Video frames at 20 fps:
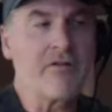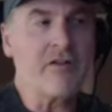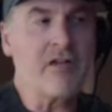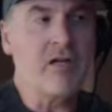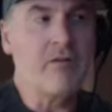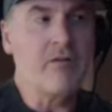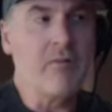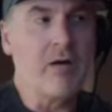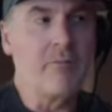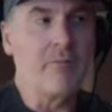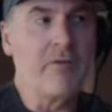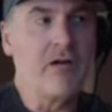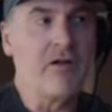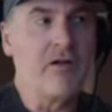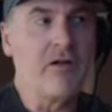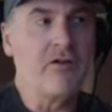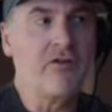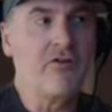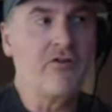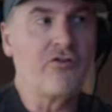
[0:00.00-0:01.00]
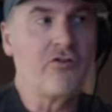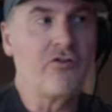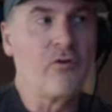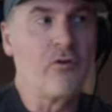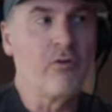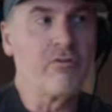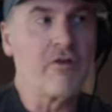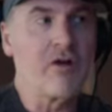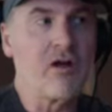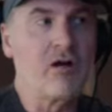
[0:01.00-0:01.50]
he might be. He's in
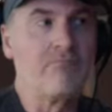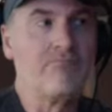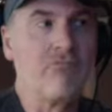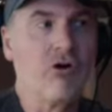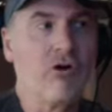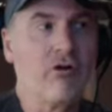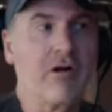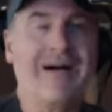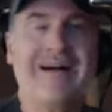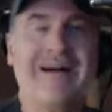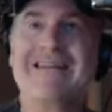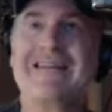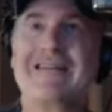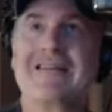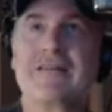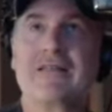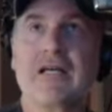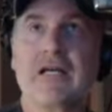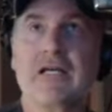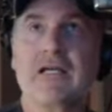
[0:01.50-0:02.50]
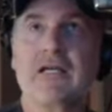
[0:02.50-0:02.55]
Northern Alberta, I think.